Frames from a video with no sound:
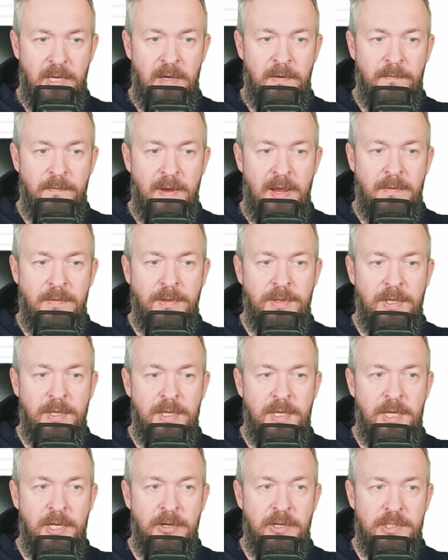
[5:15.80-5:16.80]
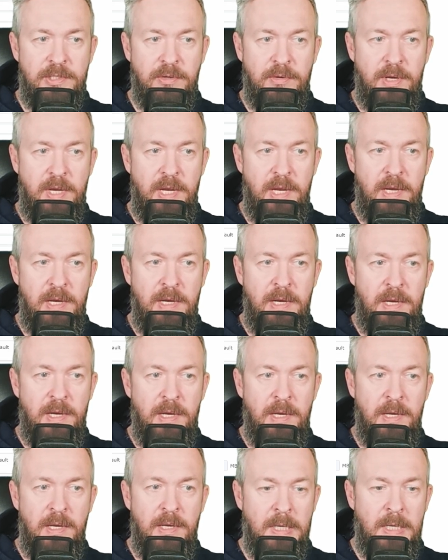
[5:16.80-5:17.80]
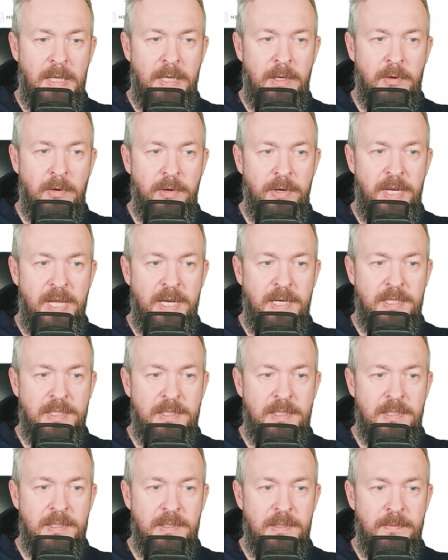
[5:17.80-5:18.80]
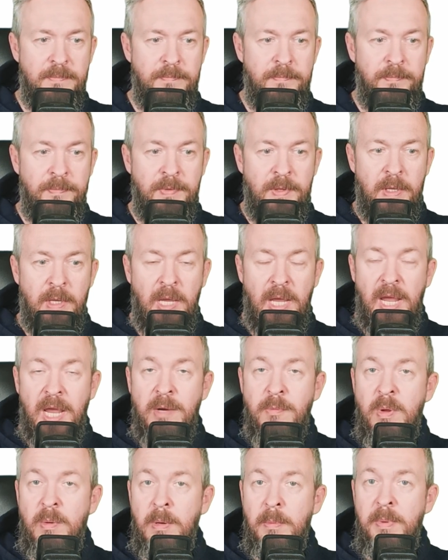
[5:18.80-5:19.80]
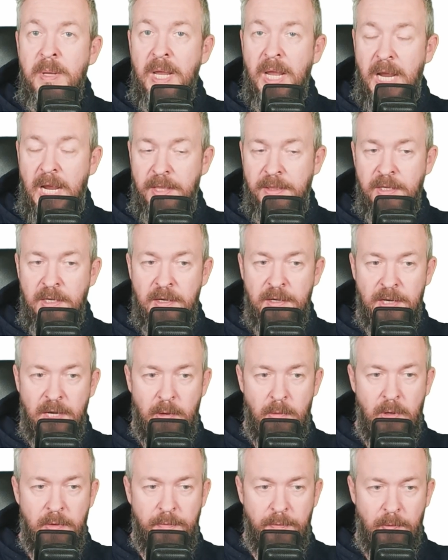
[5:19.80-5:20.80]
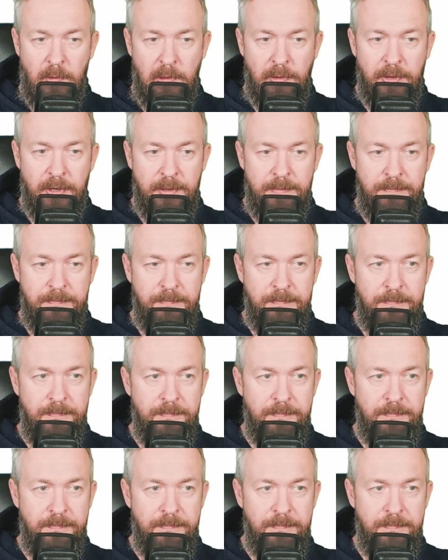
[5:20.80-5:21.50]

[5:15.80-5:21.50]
if everything here is okay. Click on next, and we will be adding now a folder.